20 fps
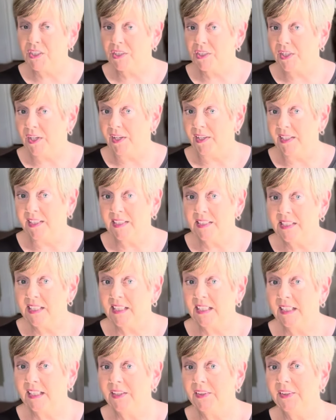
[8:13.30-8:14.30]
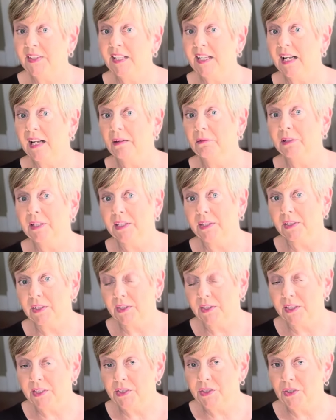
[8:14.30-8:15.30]
starting decluttering, I would
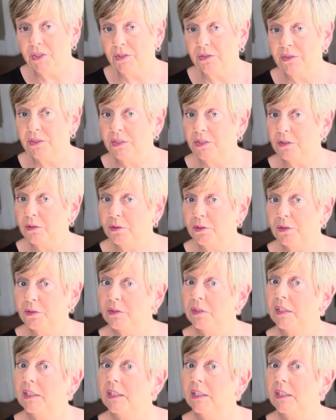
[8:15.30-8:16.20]
encourage you to